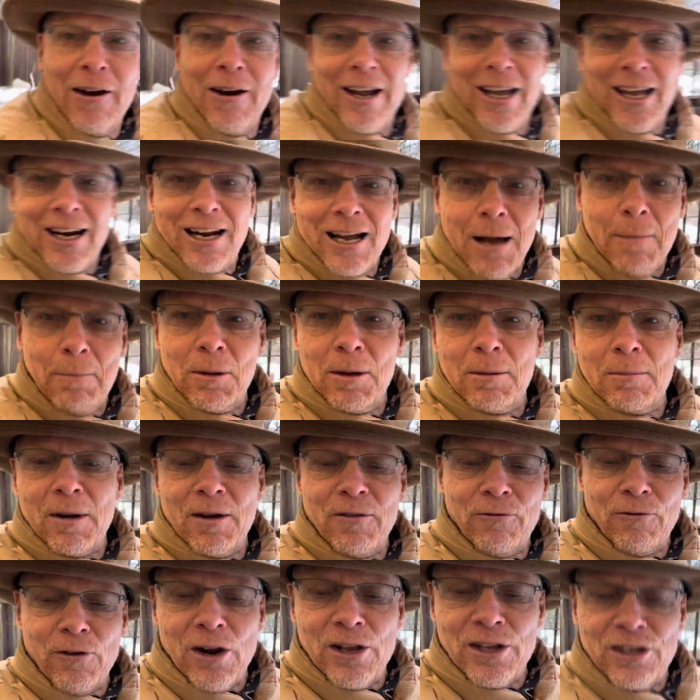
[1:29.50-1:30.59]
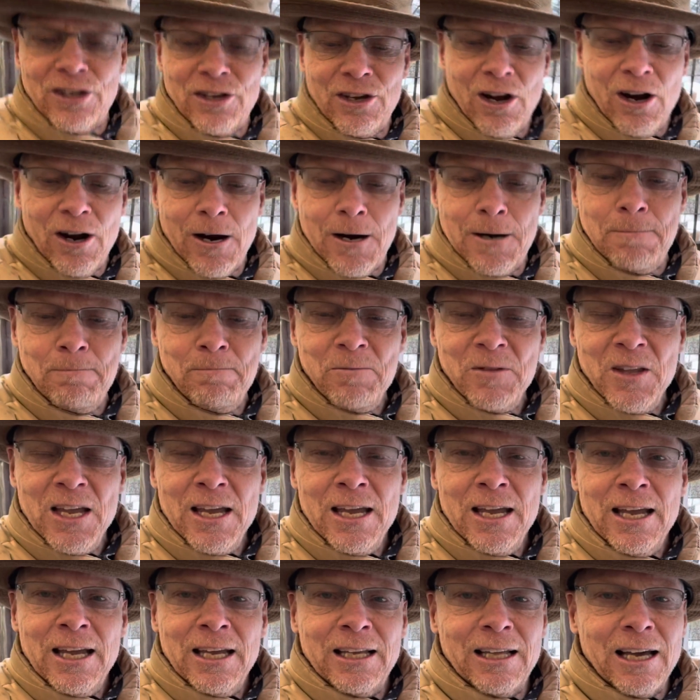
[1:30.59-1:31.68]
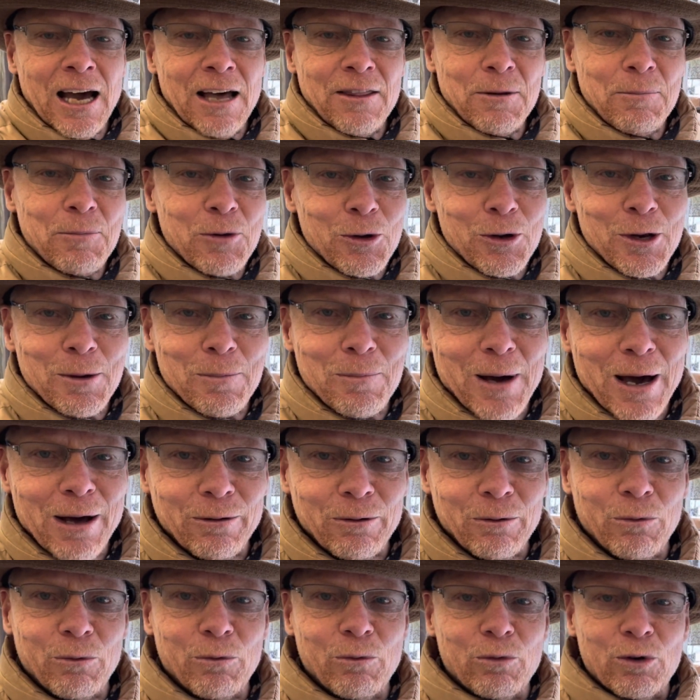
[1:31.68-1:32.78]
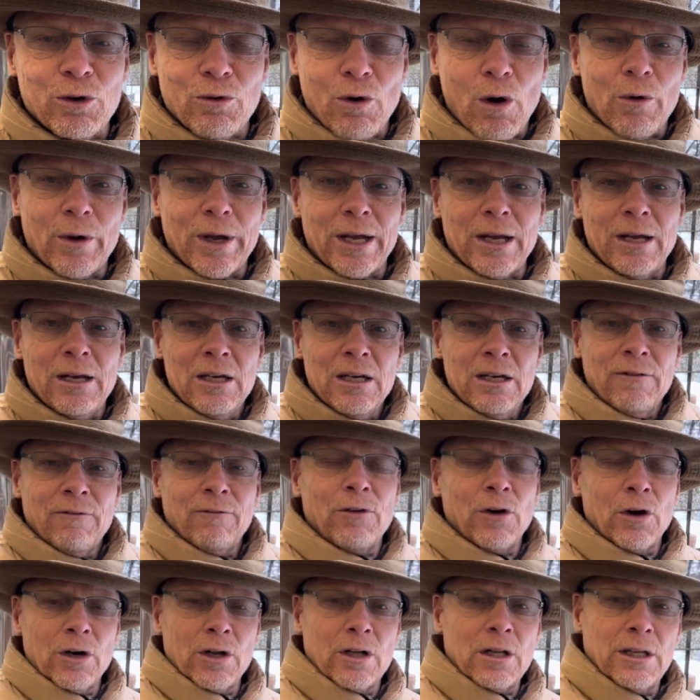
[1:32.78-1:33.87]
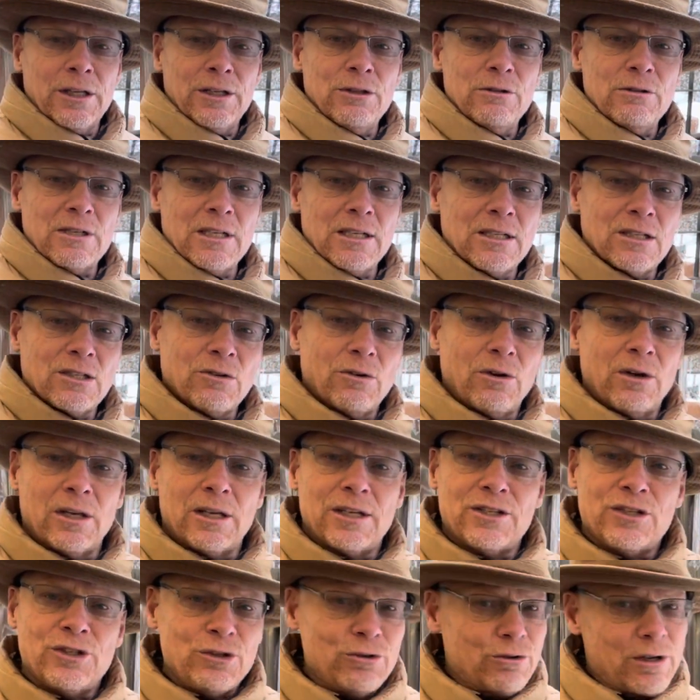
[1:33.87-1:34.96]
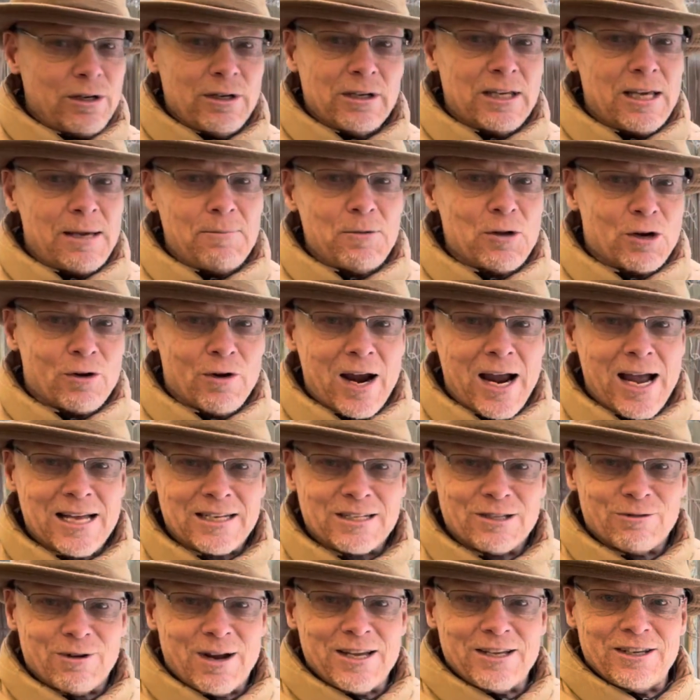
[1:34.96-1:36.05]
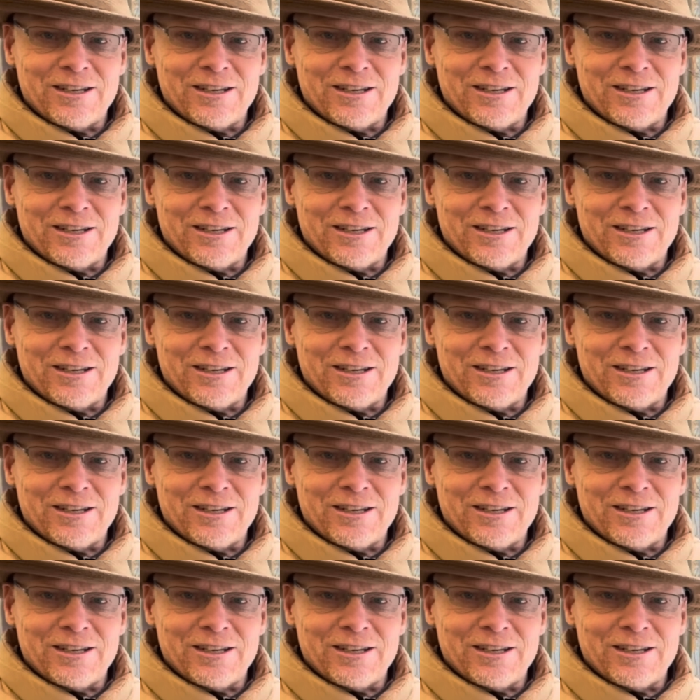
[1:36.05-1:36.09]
I got a couple in my front yard. Yeah, the beauty about growing vertically using soil is you can keep your grass, right?